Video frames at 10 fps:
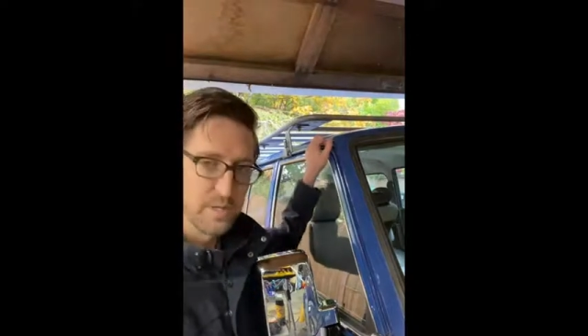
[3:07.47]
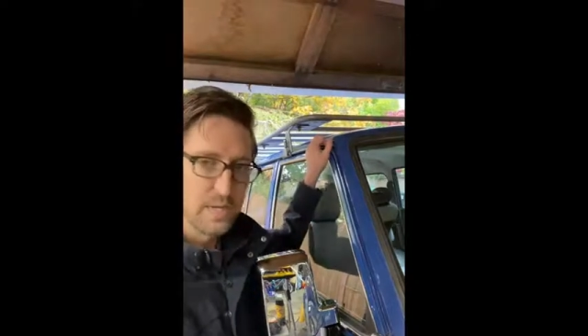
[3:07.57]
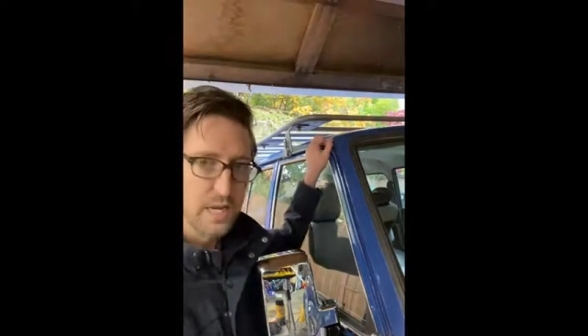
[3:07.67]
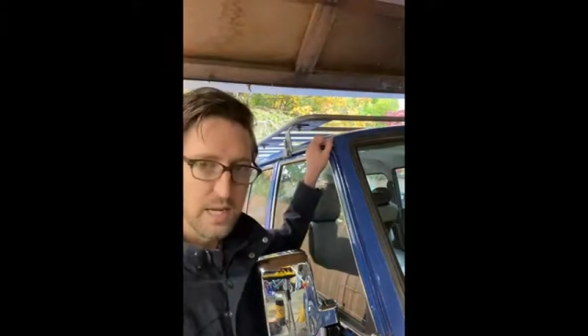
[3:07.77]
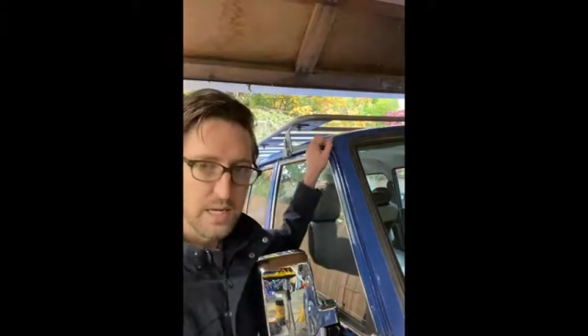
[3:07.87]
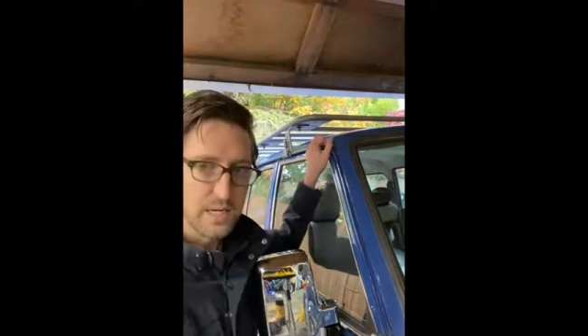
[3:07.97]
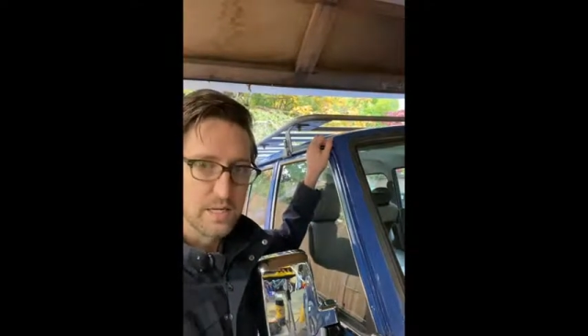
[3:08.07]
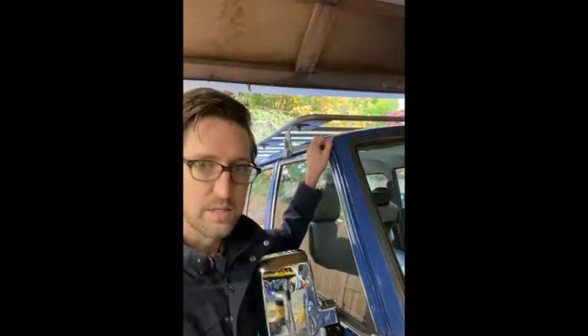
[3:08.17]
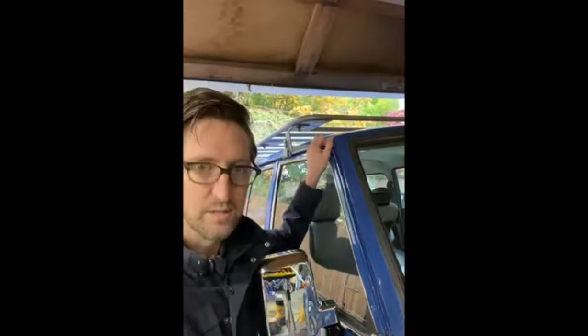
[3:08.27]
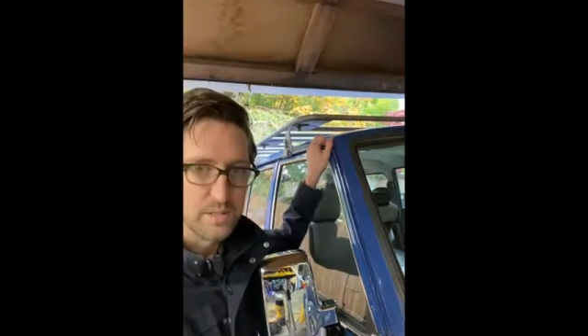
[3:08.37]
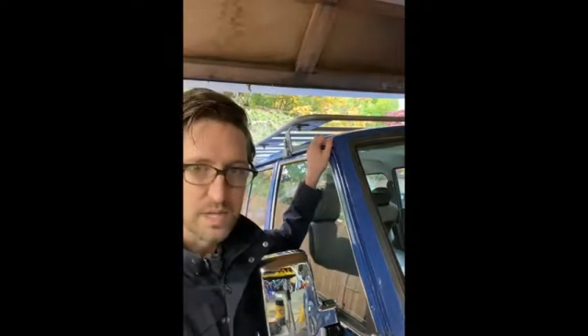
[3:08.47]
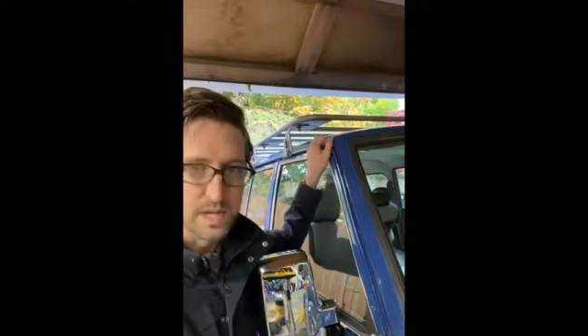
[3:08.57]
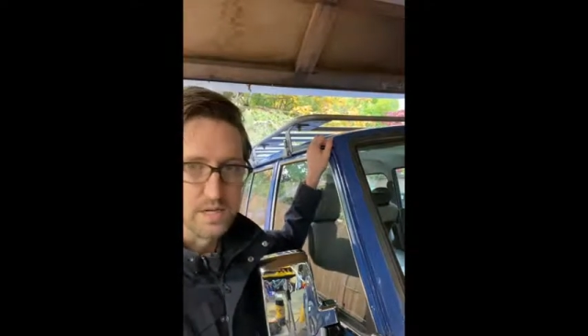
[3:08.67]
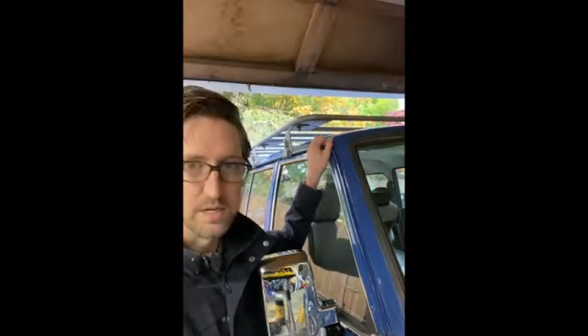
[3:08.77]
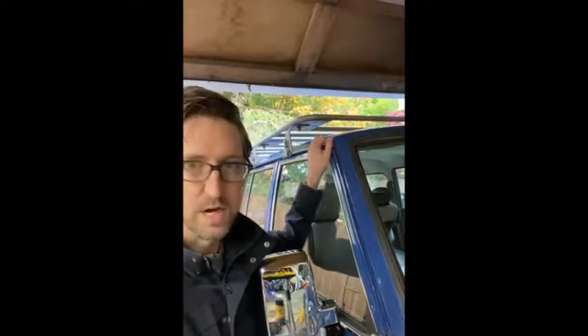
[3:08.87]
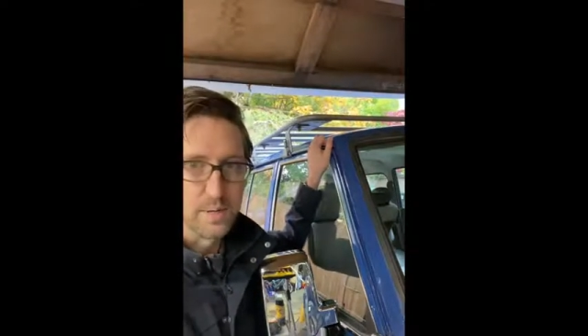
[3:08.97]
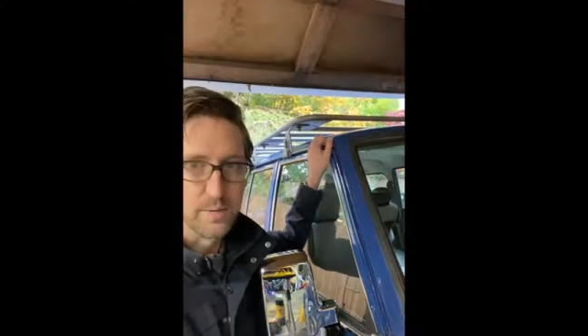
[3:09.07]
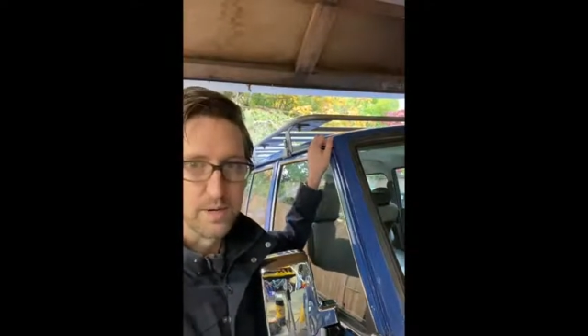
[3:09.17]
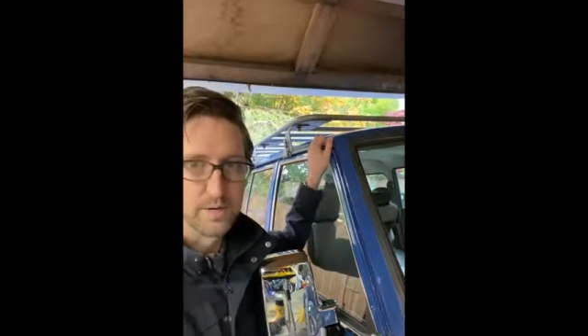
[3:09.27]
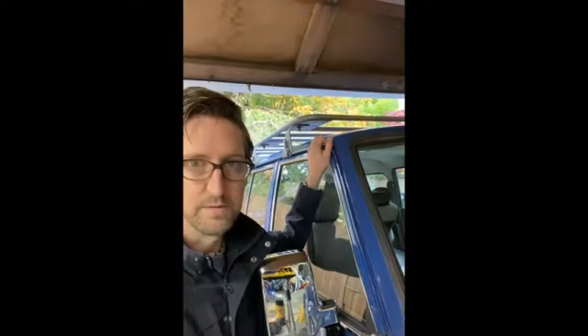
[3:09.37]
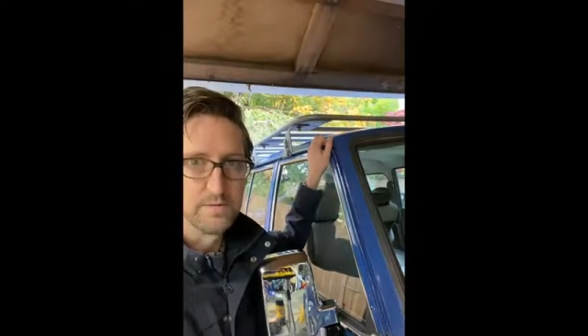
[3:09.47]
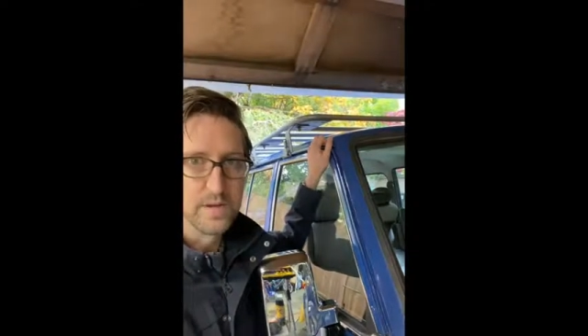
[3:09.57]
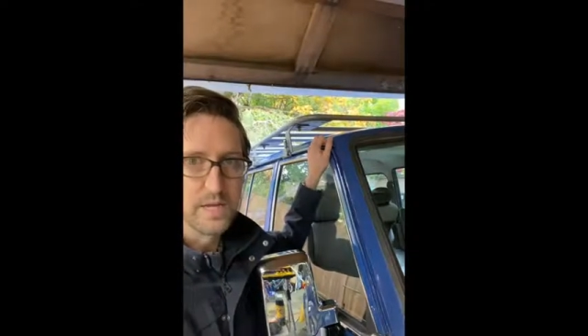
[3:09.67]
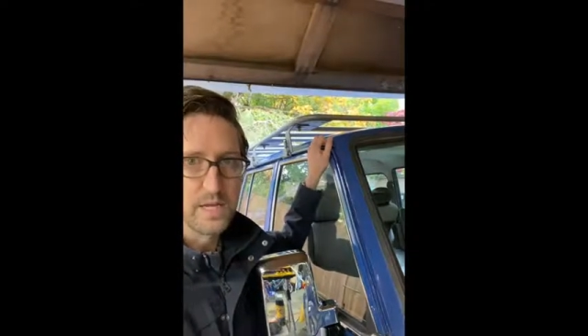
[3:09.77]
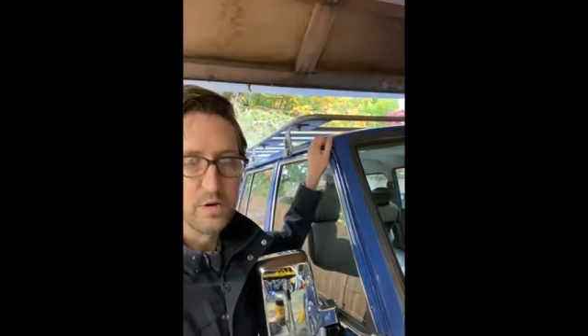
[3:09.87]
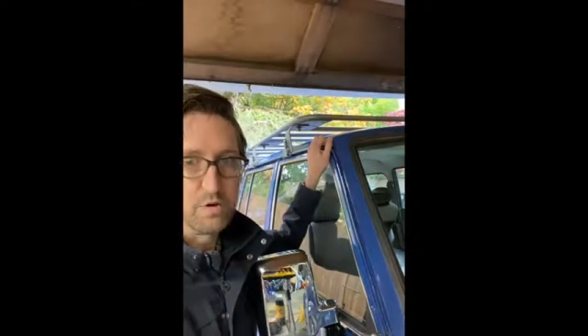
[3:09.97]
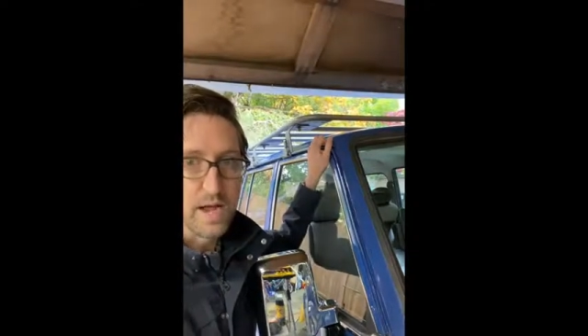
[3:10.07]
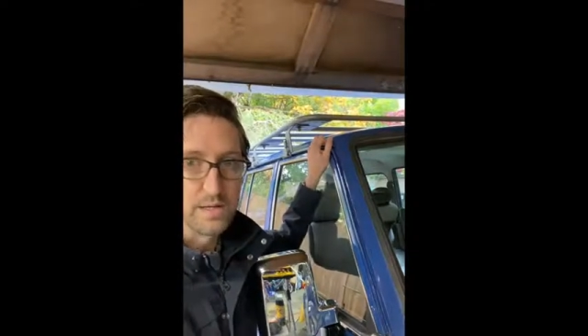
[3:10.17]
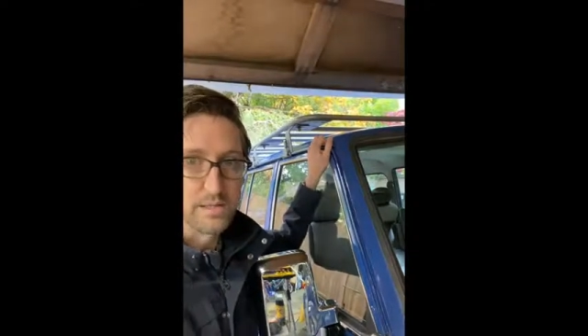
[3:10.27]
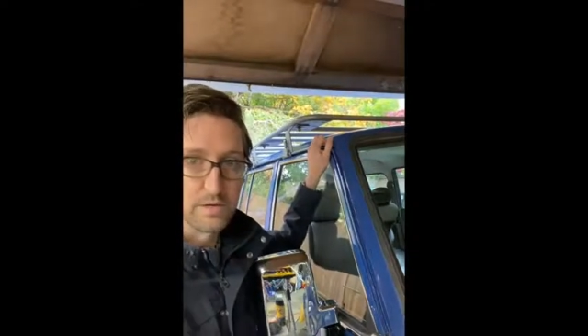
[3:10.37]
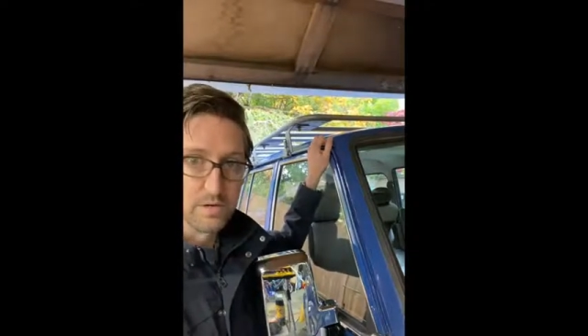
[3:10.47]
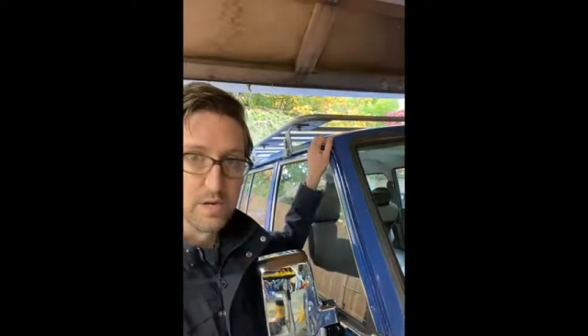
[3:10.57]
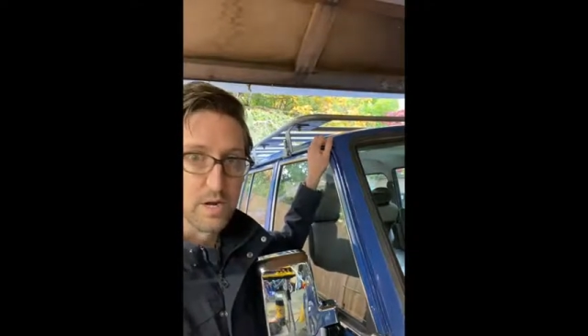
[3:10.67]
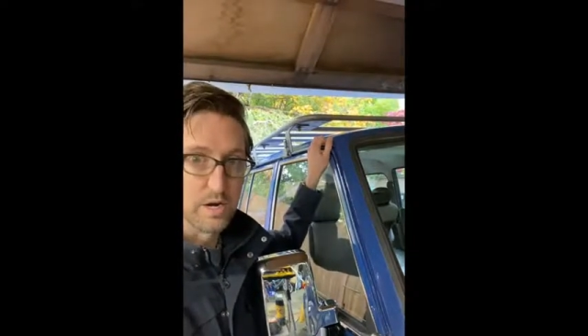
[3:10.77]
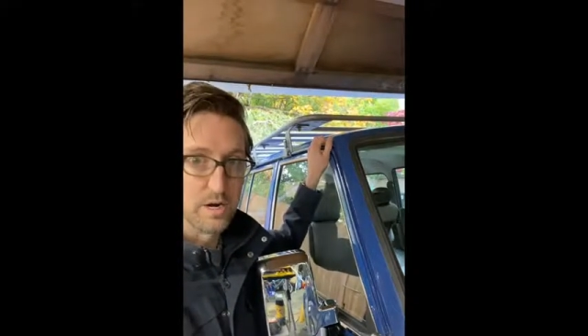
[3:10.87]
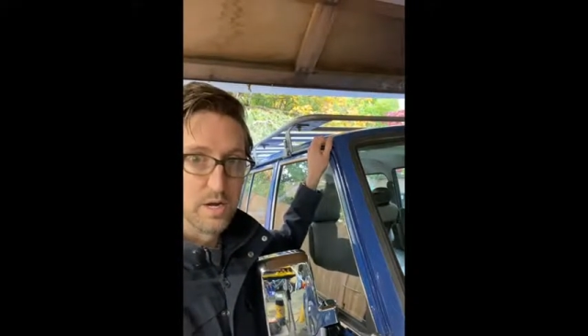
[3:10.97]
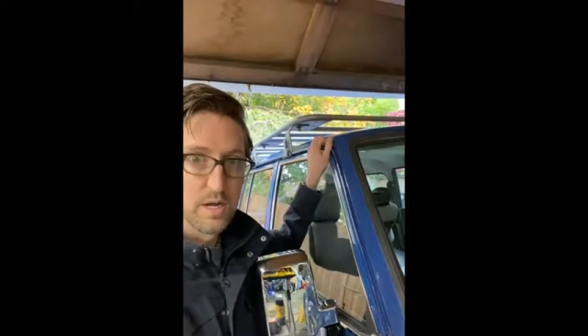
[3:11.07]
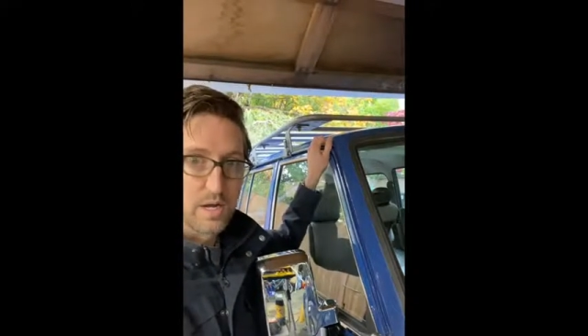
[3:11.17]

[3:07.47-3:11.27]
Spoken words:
good idea to stay on top of any cracks in your gutter